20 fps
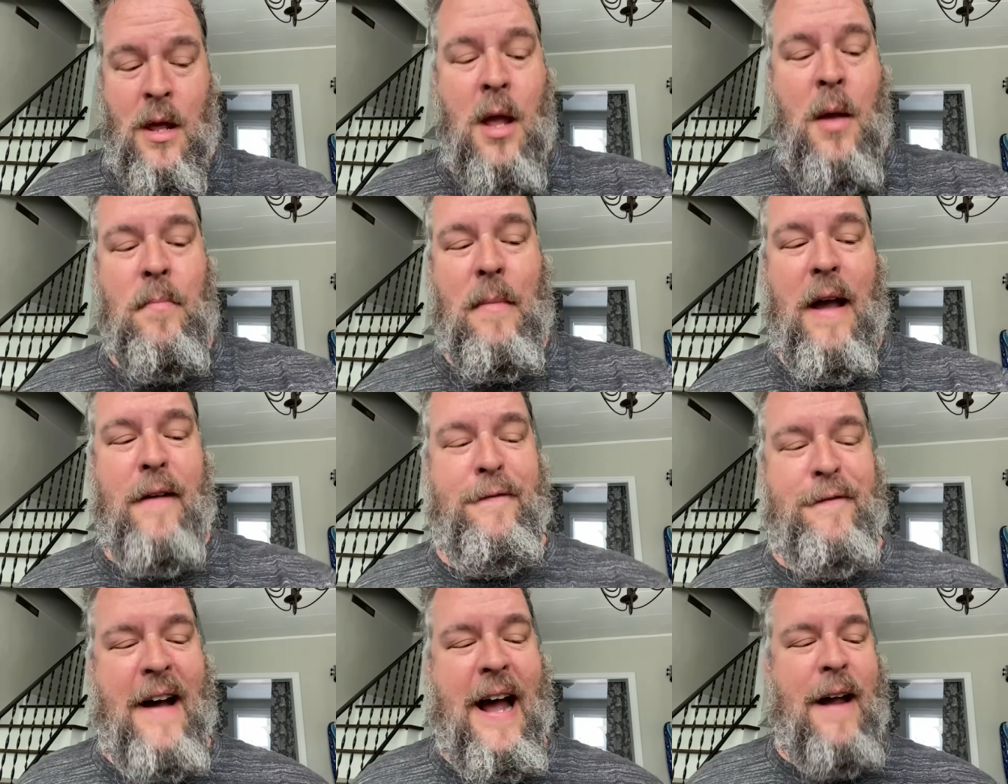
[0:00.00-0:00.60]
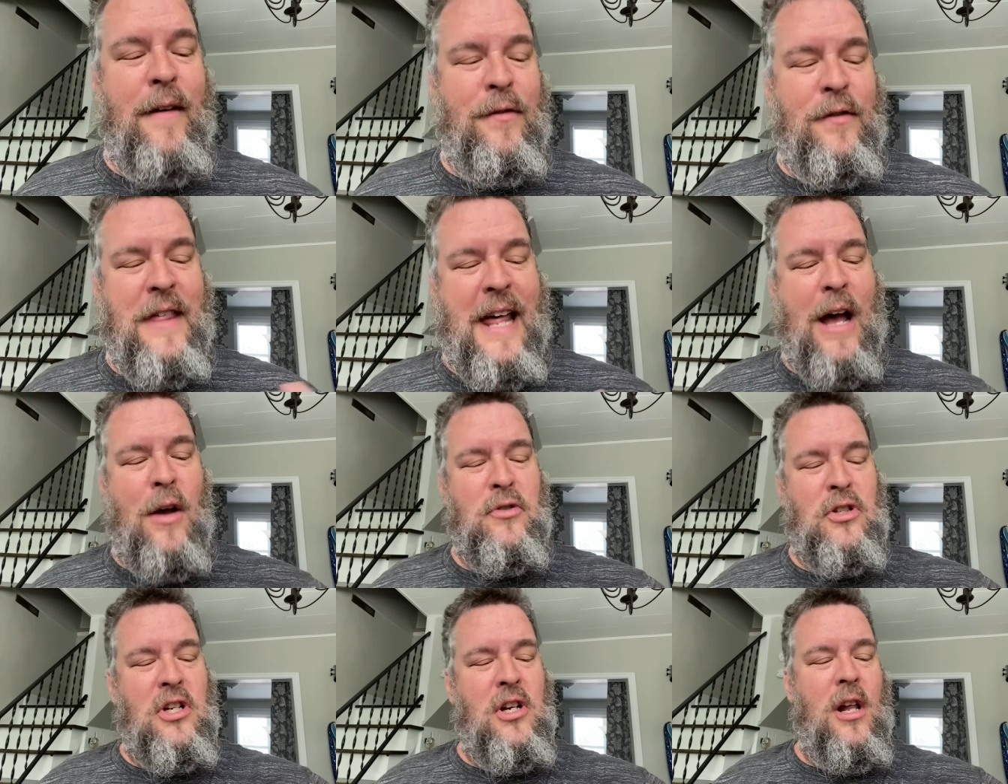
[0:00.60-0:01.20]
my
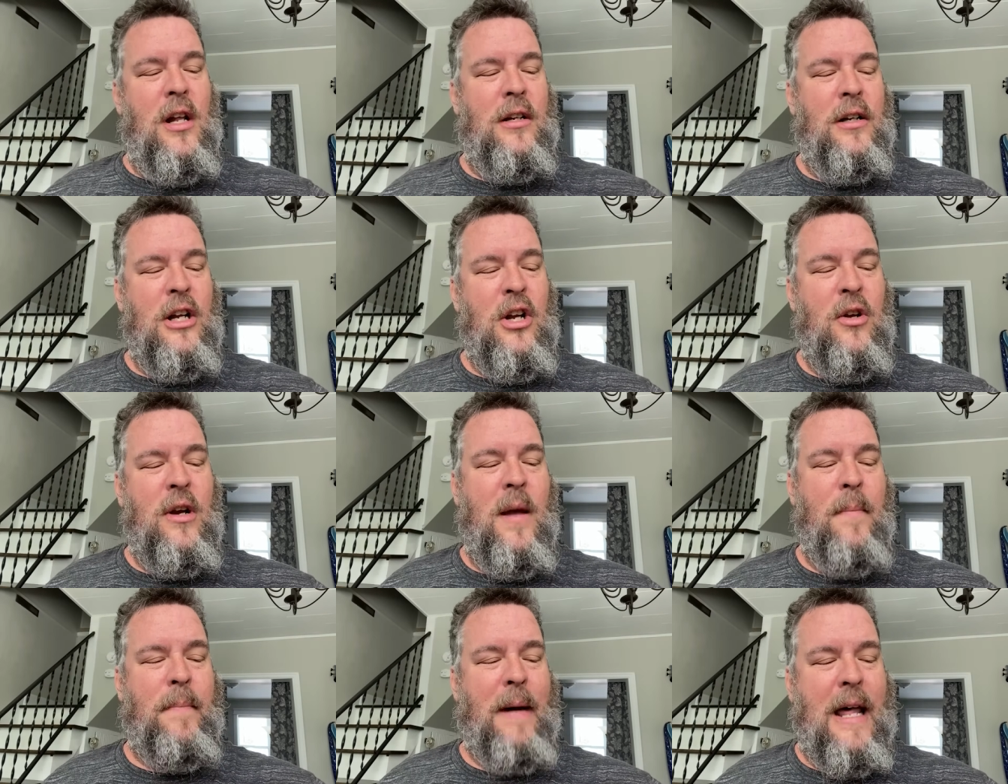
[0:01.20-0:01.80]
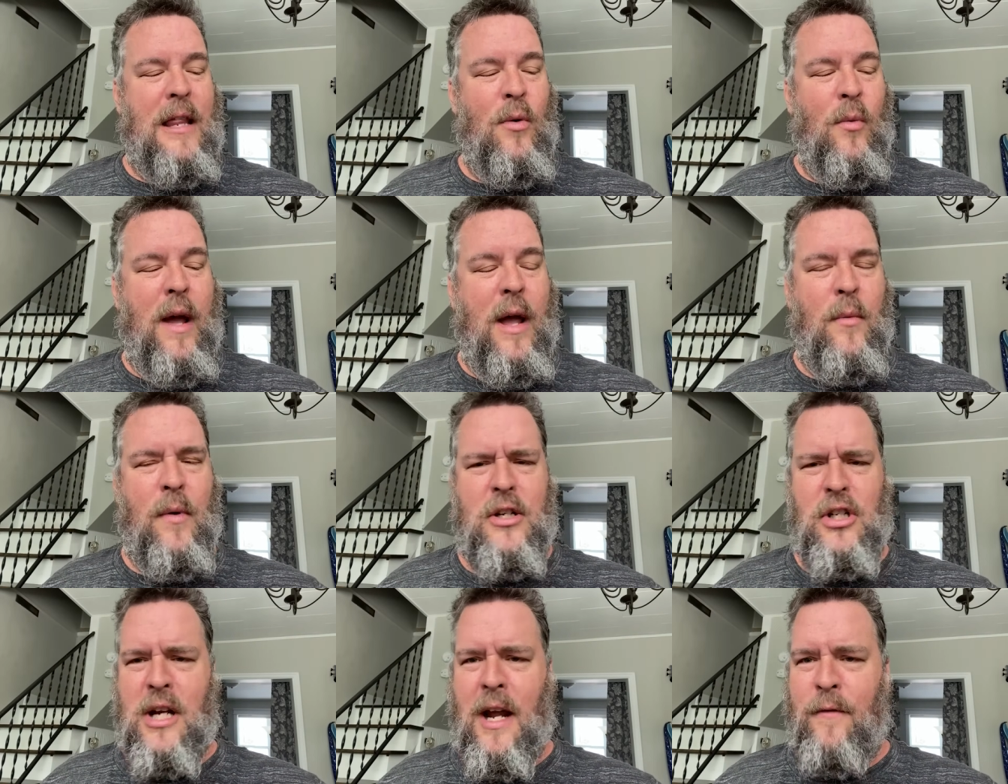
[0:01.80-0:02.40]
$5,000 unit, by the way,
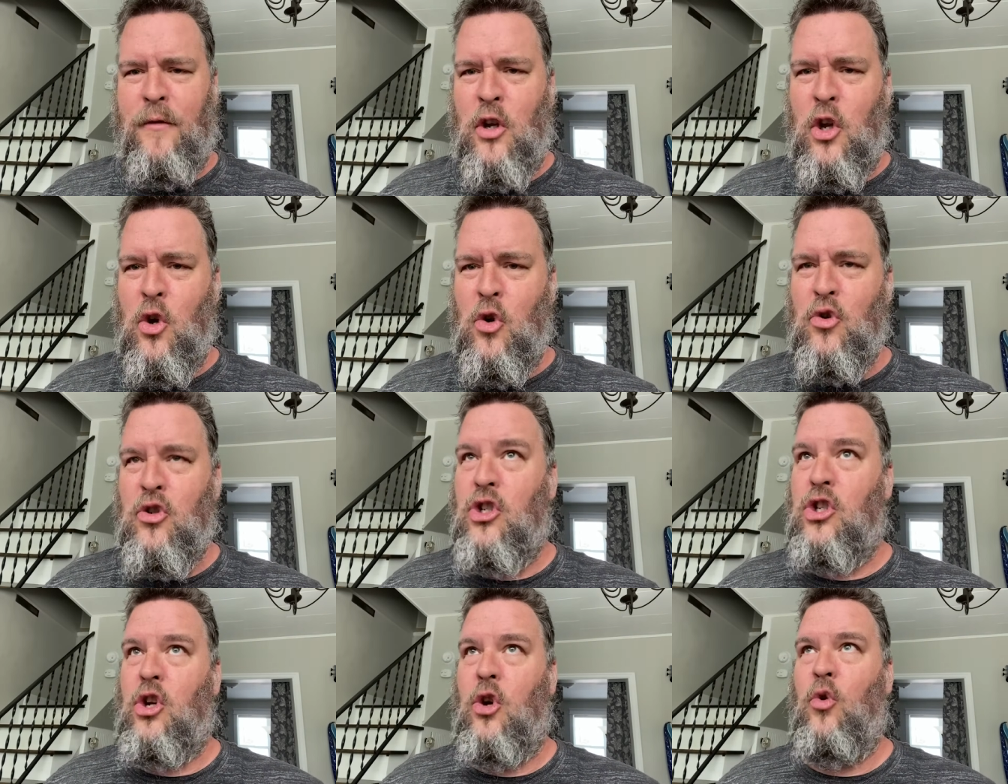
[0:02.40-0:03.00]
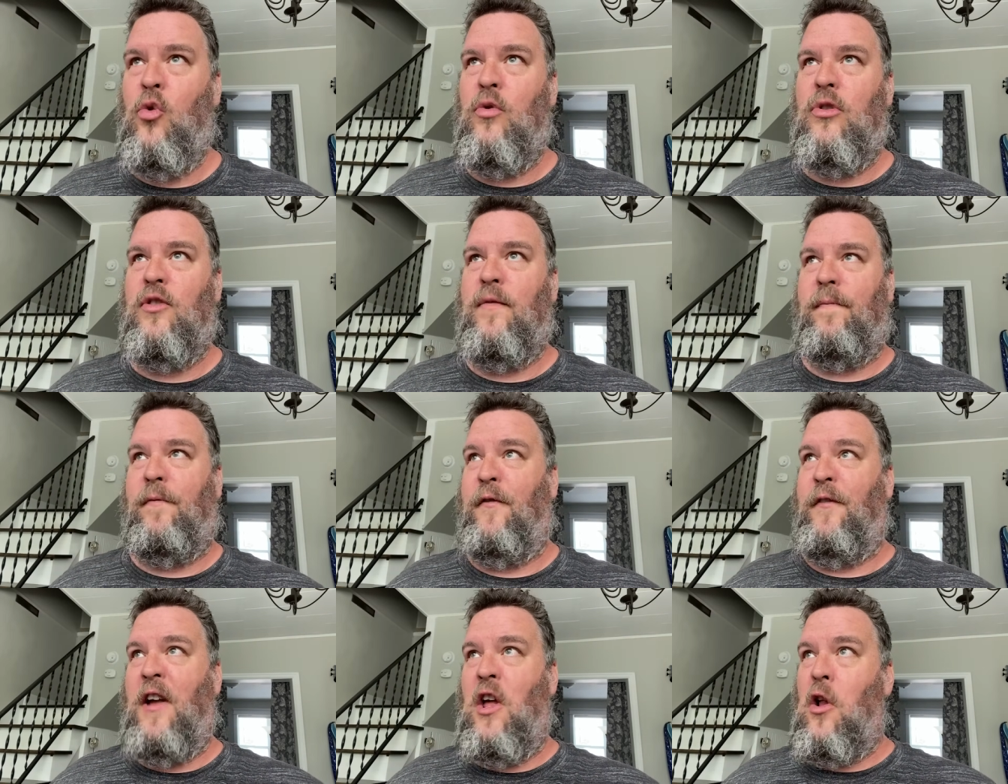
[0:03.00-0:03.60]
which I've used to
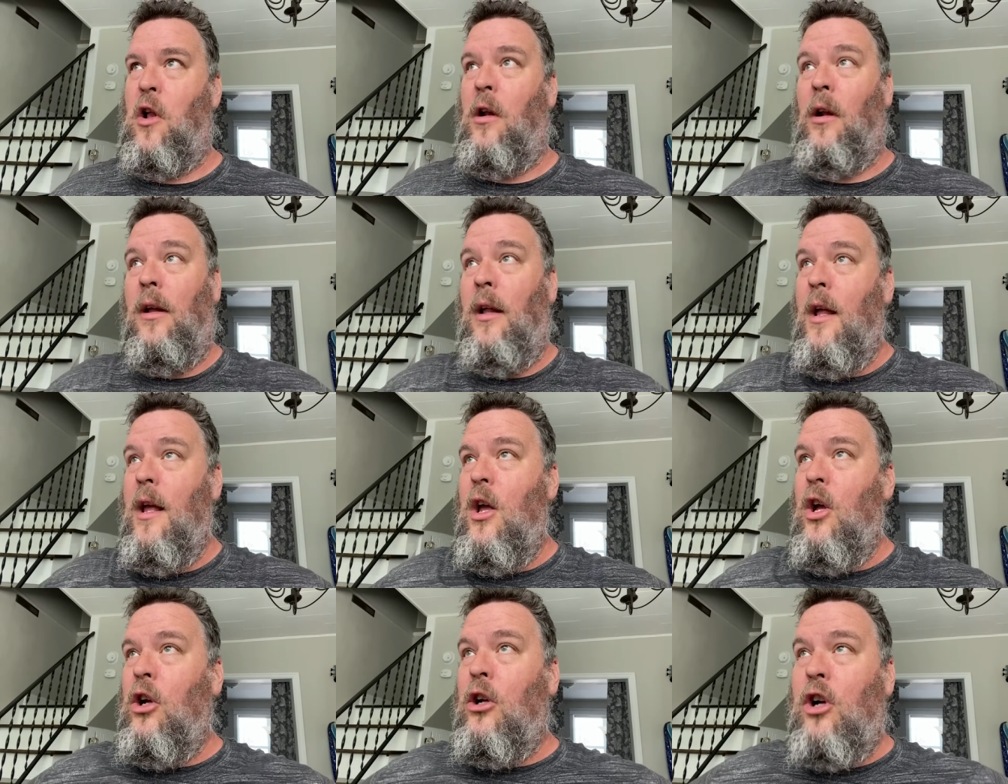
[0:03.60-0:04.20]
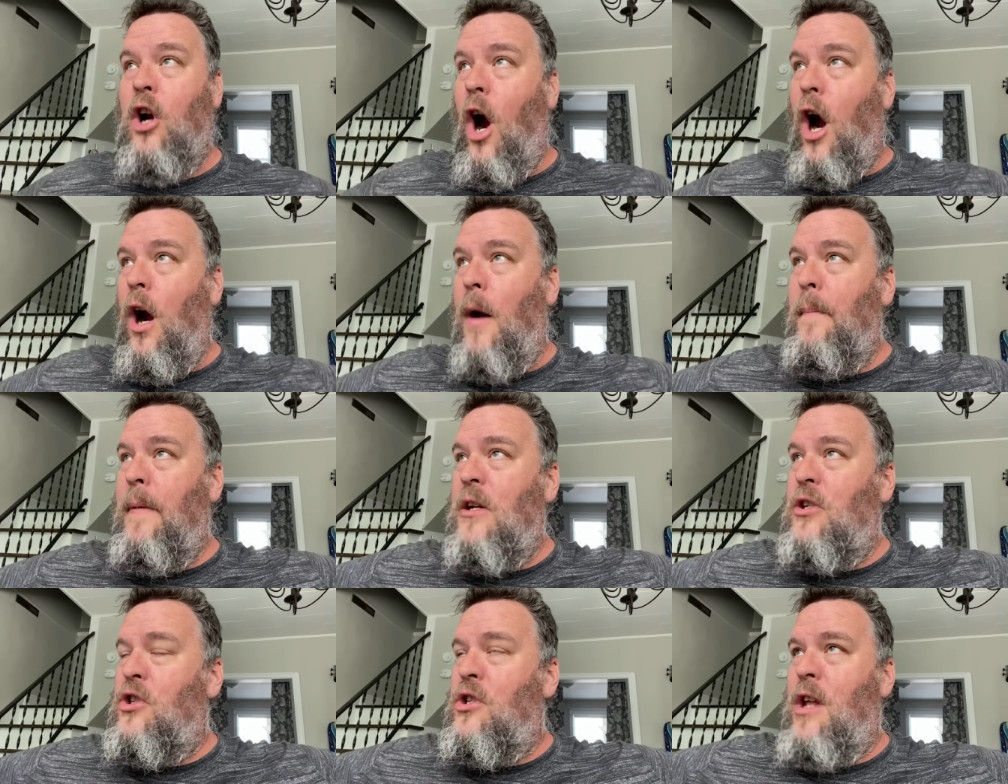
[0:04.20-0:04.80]
fill
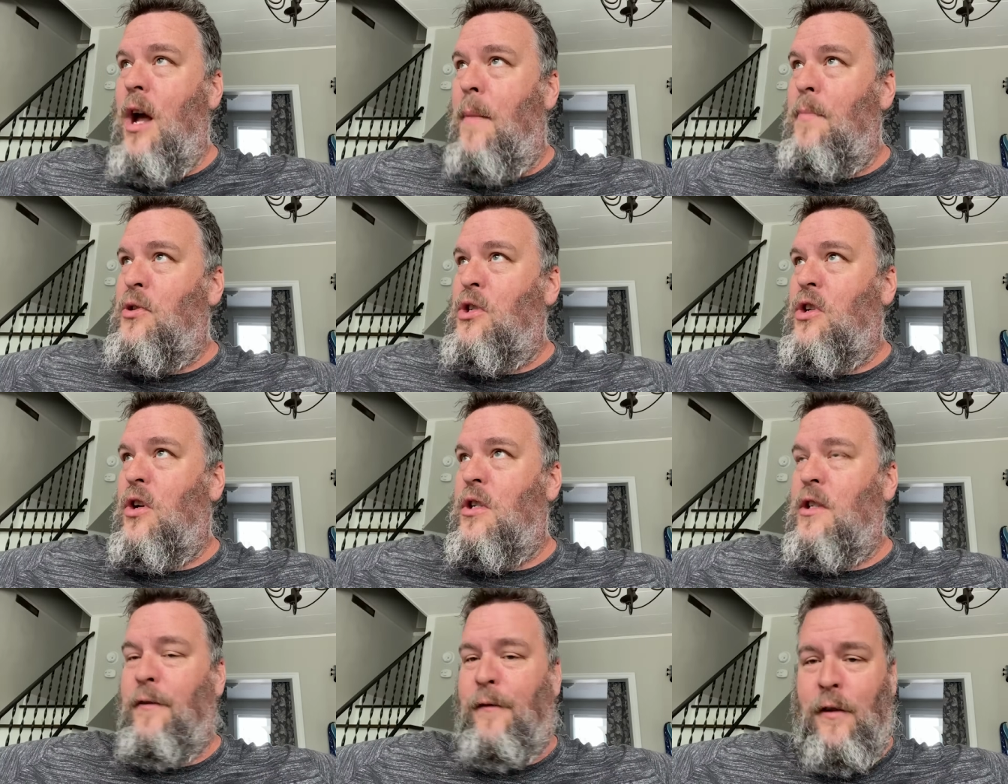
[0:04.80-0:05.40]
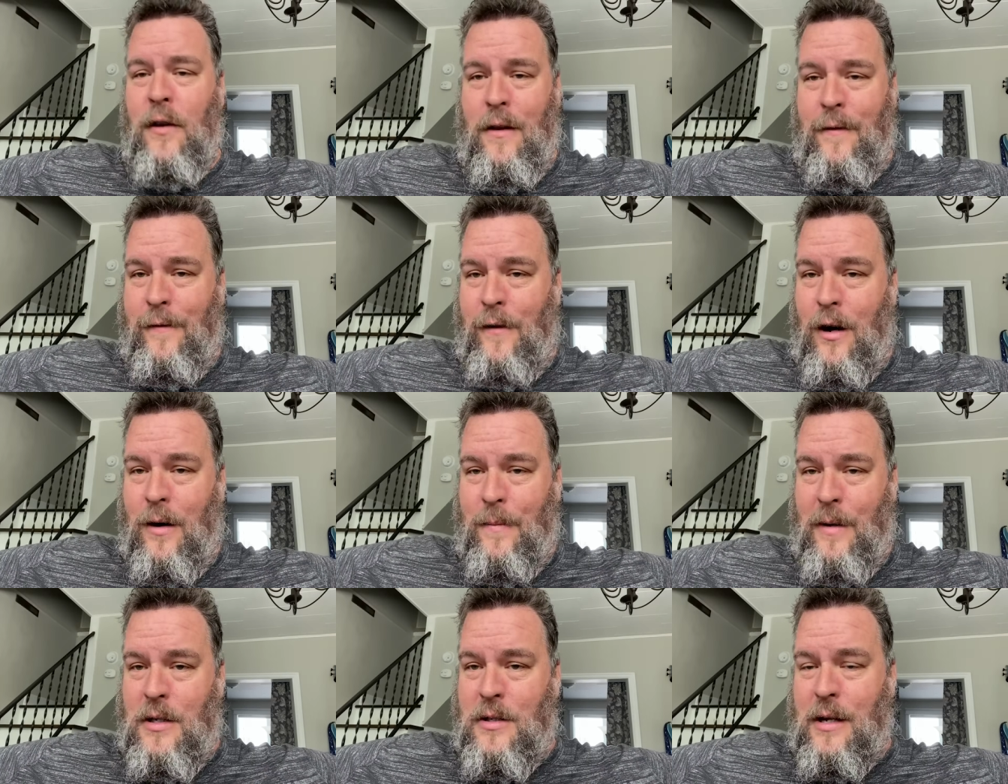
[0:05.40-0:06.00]
garbage dumpsters full of
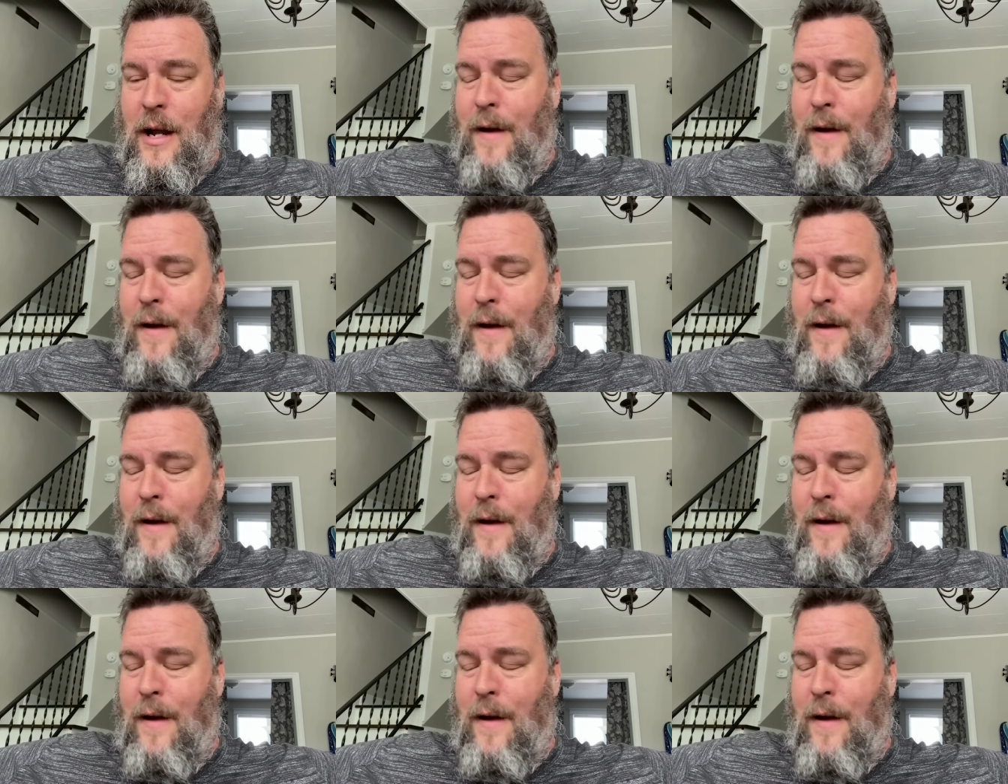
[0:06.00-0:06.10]
varmints.